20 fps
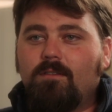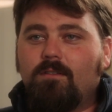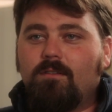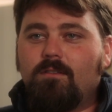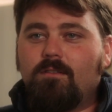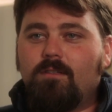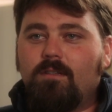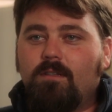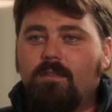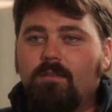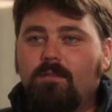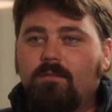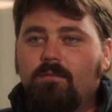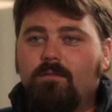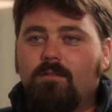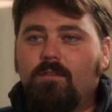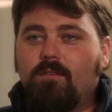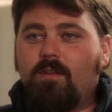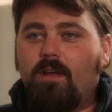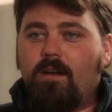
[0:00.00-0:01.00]
she
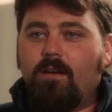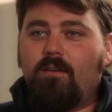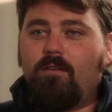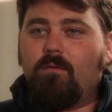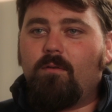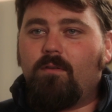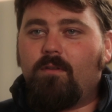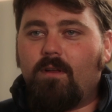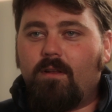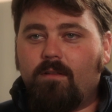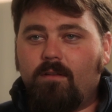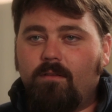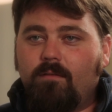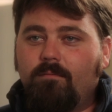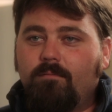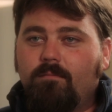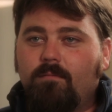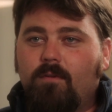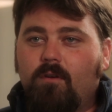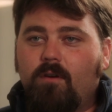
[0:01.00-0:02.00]
decided to attend
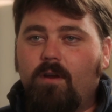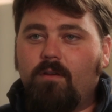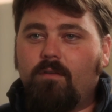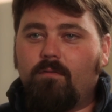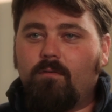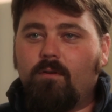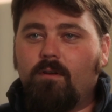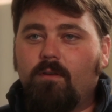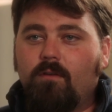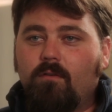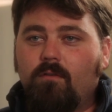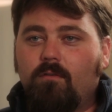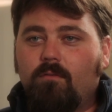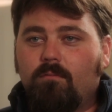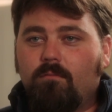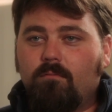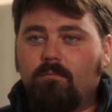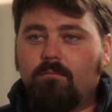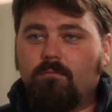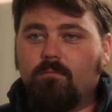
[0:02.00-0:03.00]
Grace Foothills
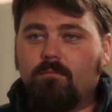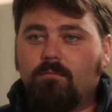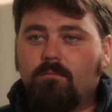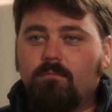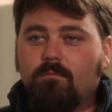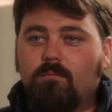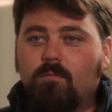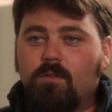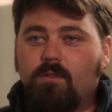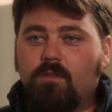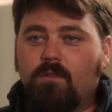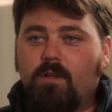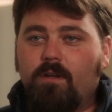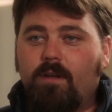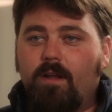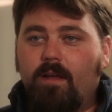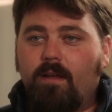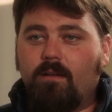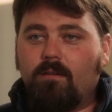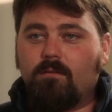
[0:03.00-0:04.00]
one
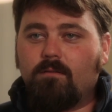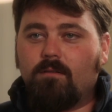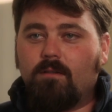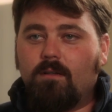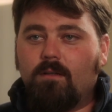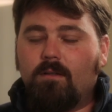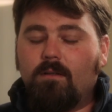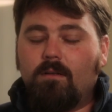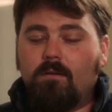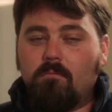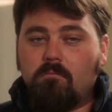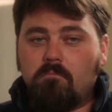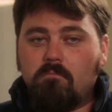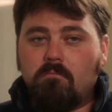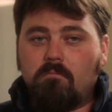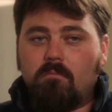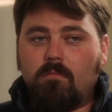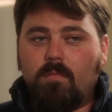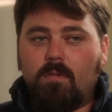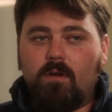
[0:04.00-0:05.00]
Sunday, and
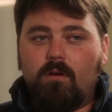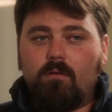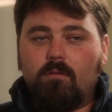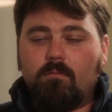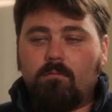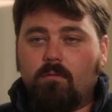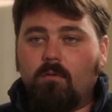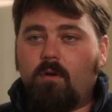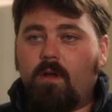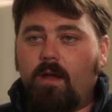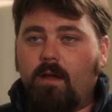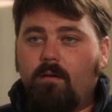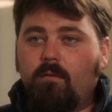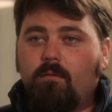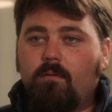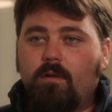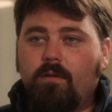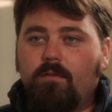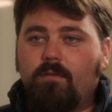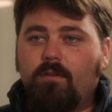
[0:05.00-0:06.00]
okay,
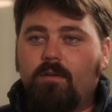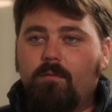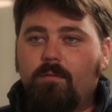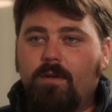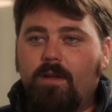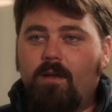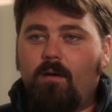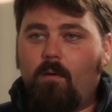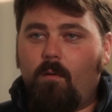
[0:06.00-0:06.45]
well, I'll see you when you get